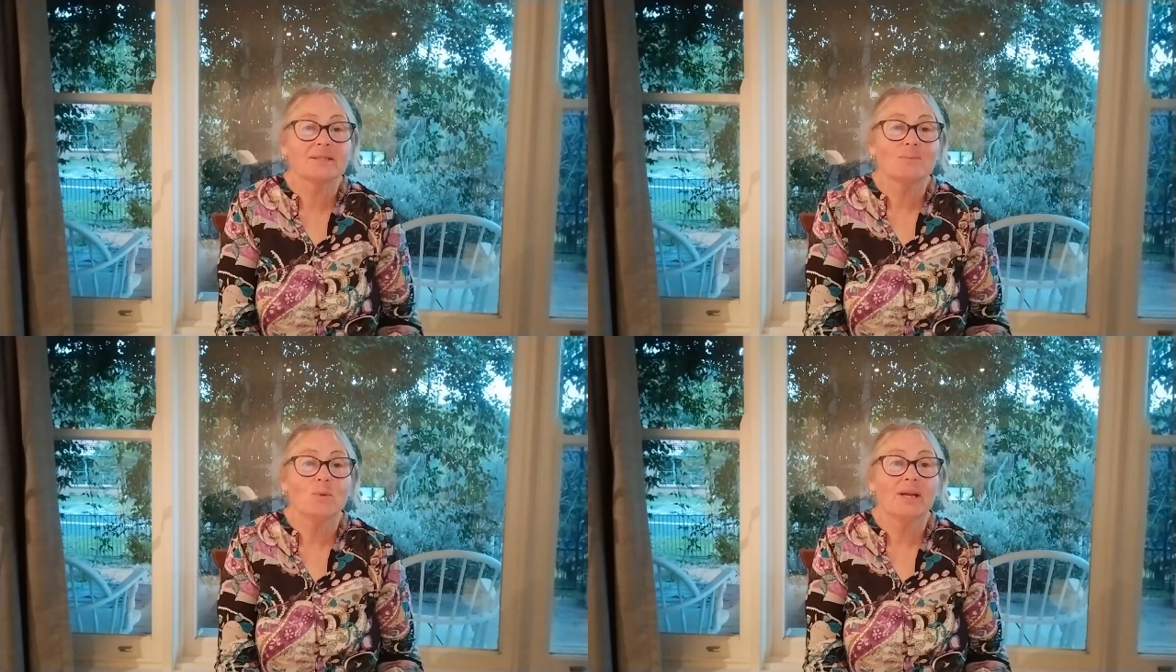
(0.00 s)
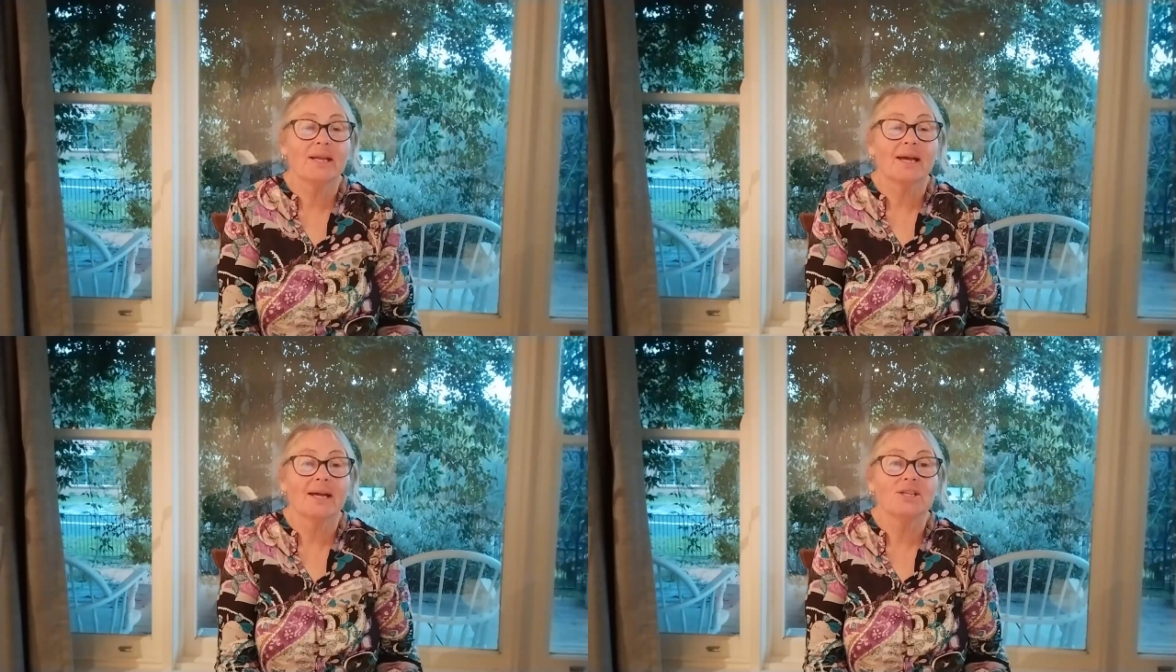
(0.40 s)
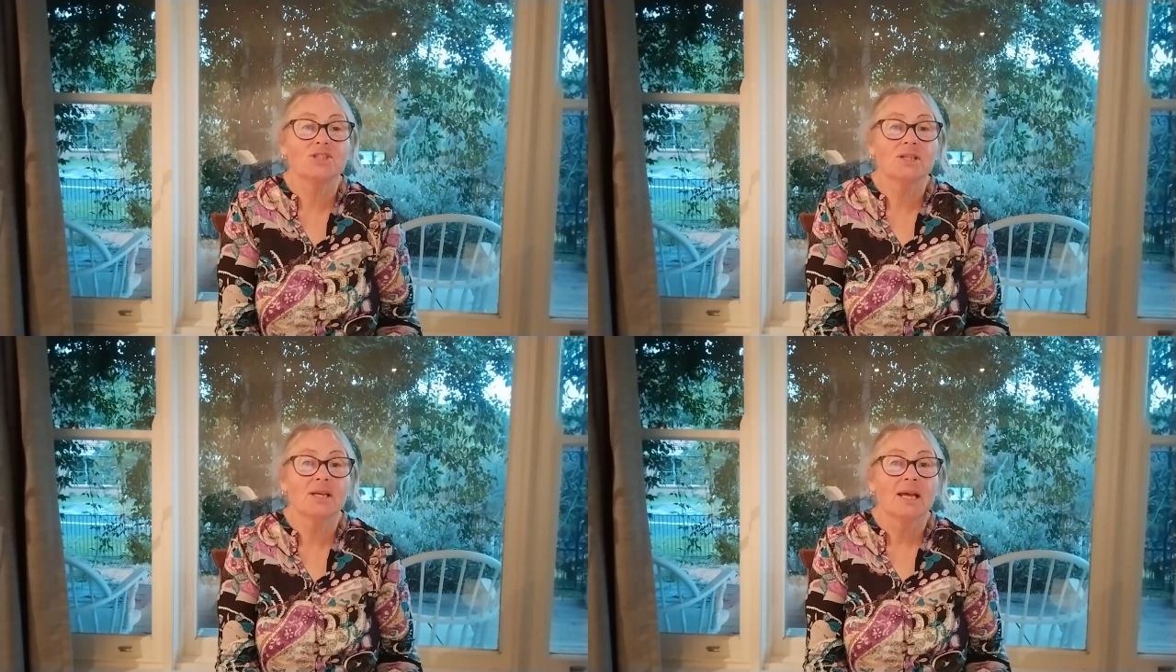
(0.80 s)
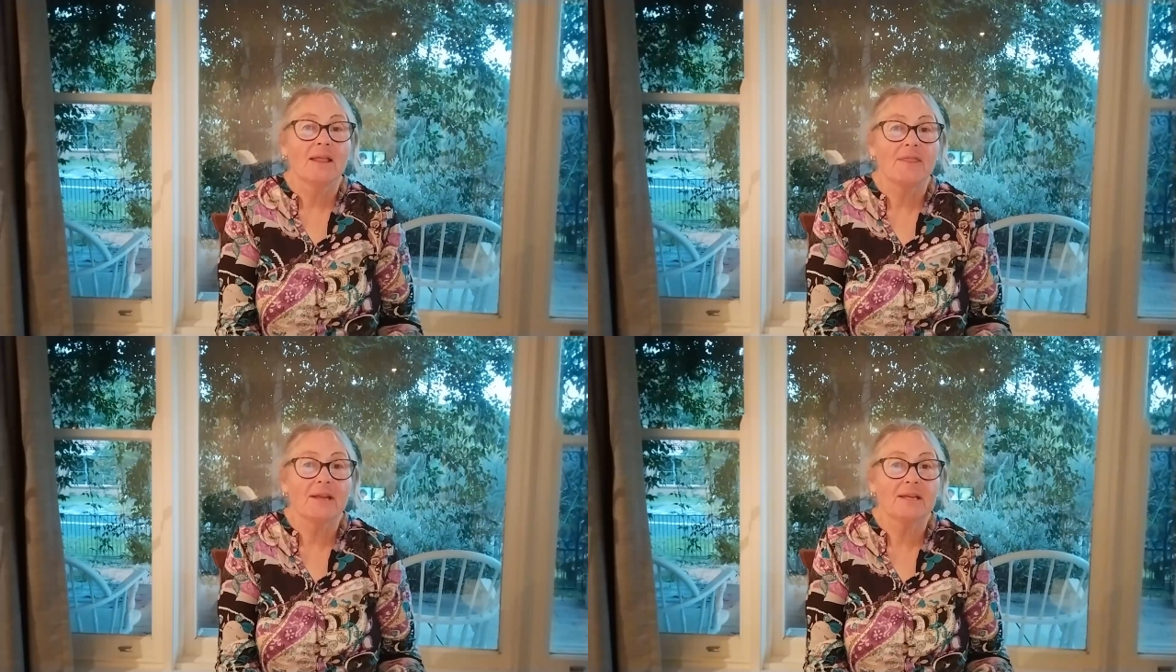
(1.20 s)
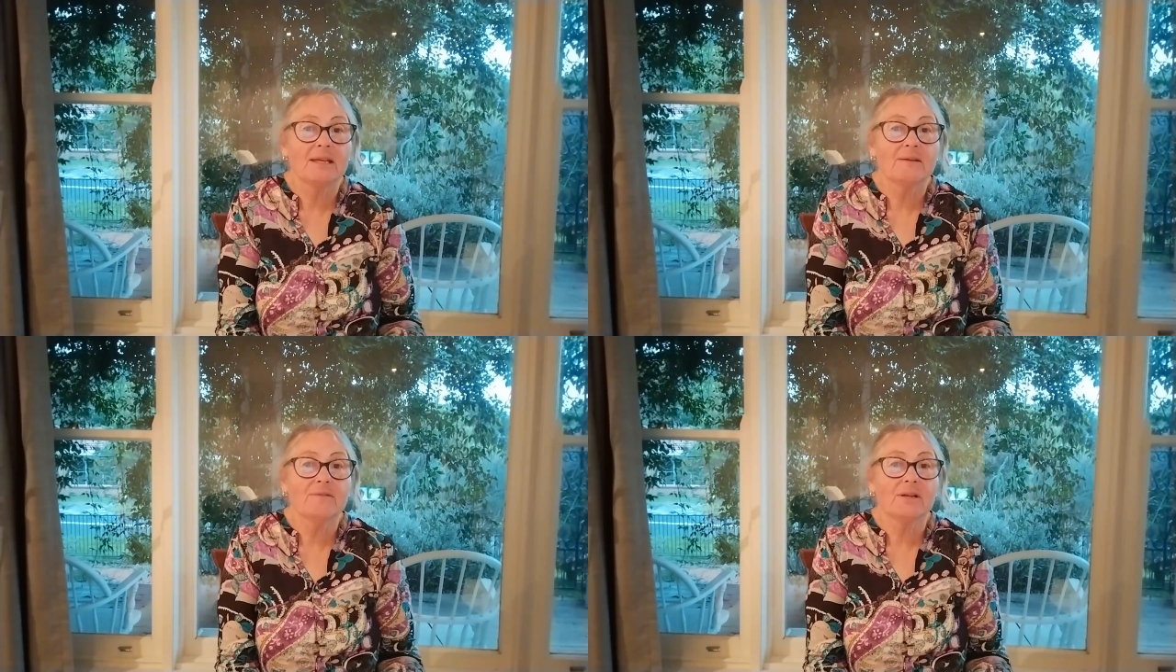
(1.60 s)
some wetting agent, then
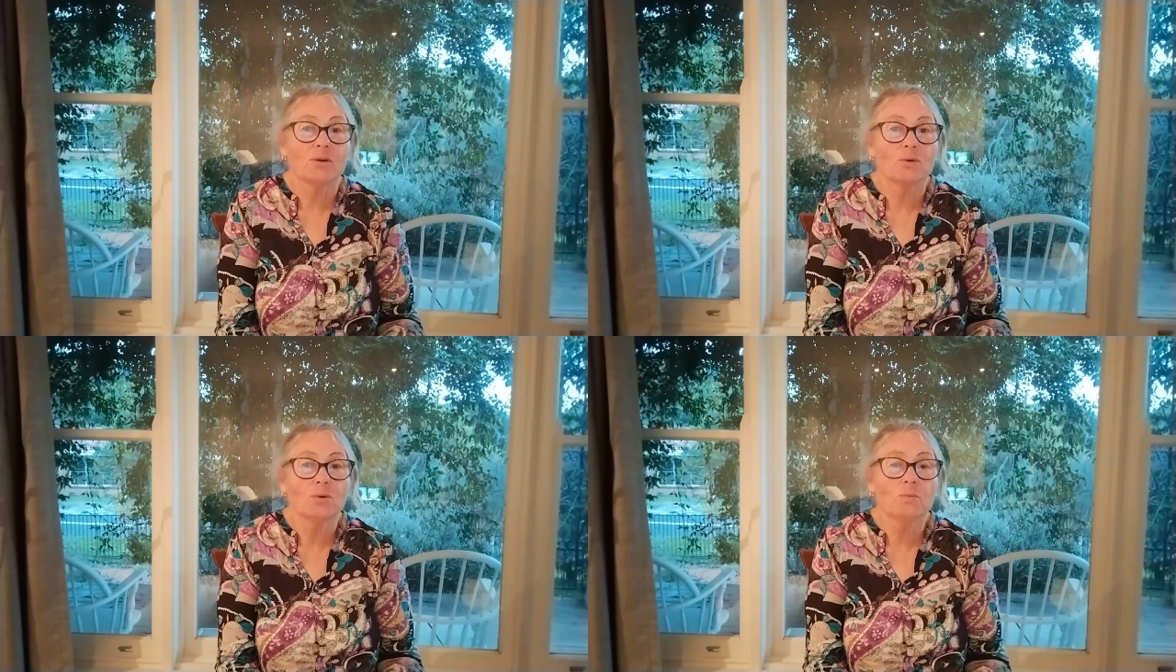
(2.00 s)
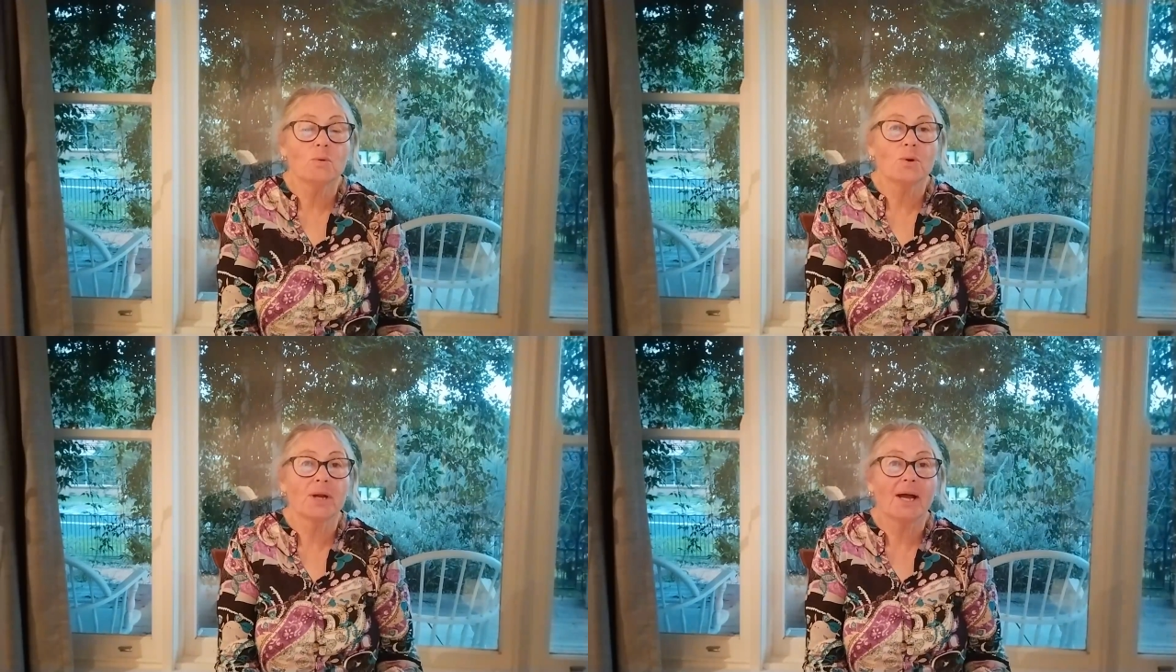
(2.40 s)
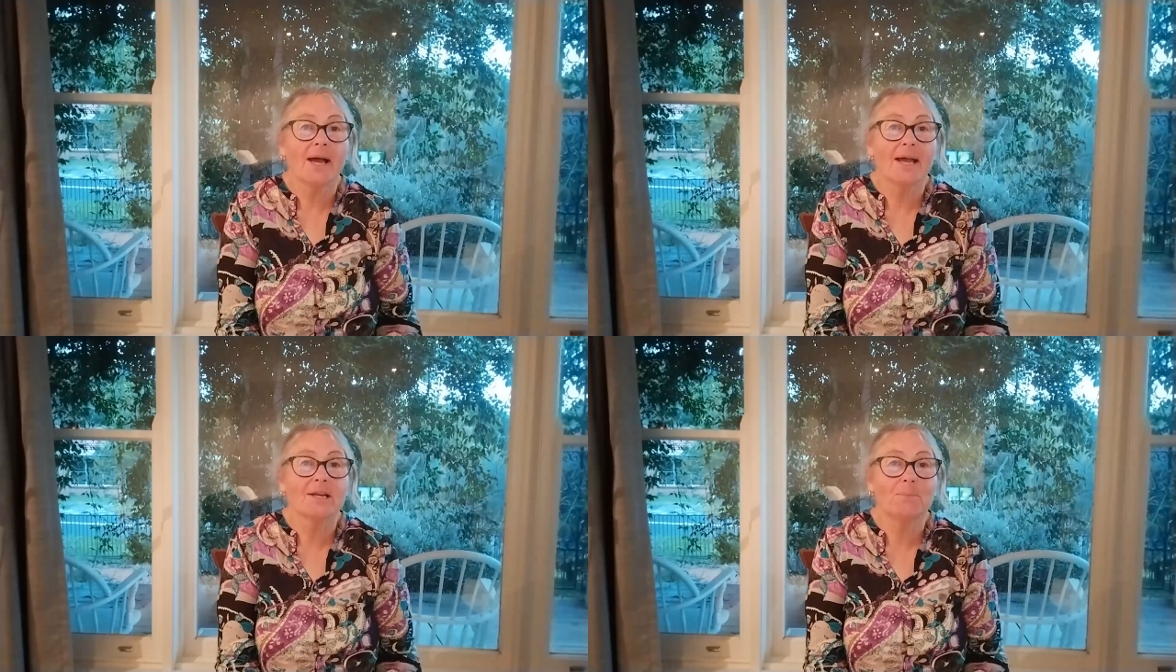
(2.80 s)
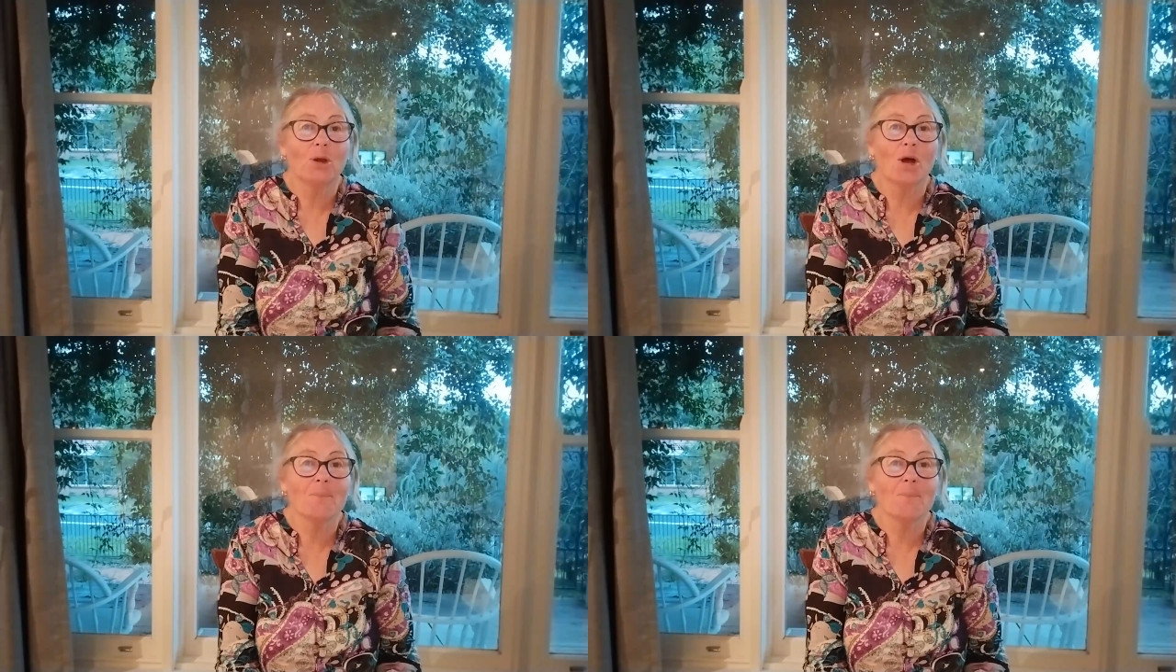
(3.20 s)
give it a good water and apply